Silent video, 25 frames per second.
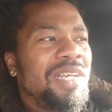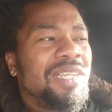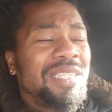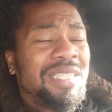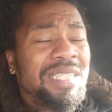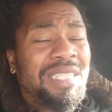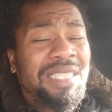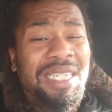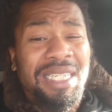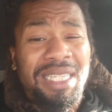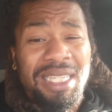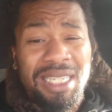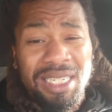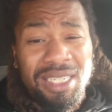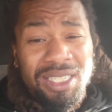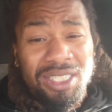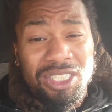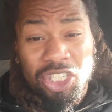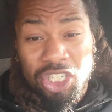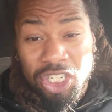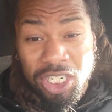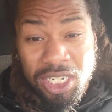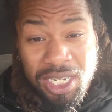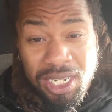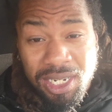Cynthia
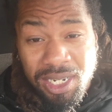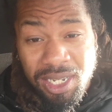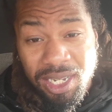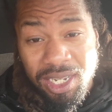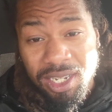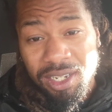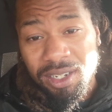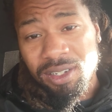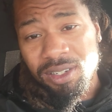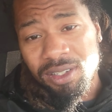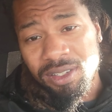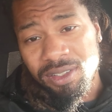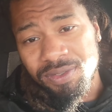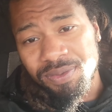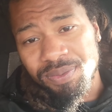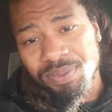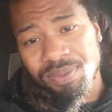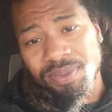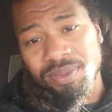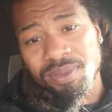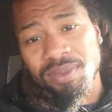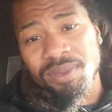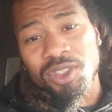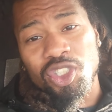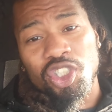G, nigga,
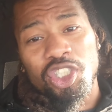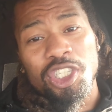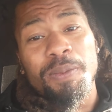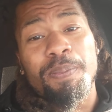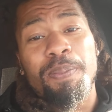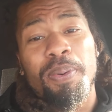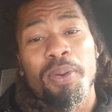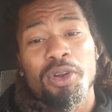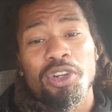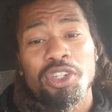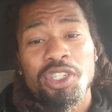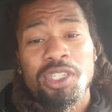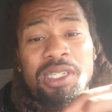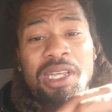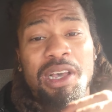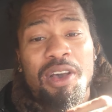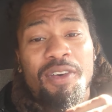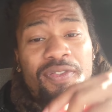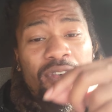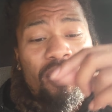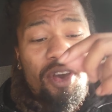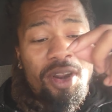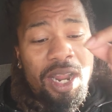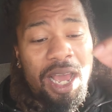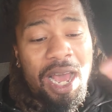she put
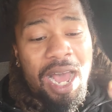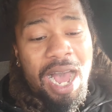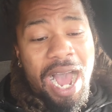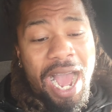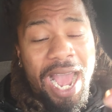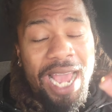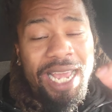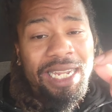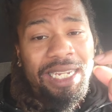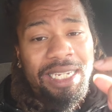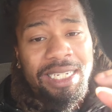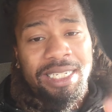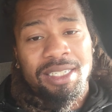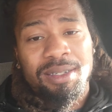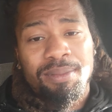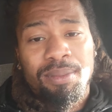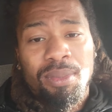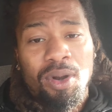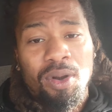herself on an island,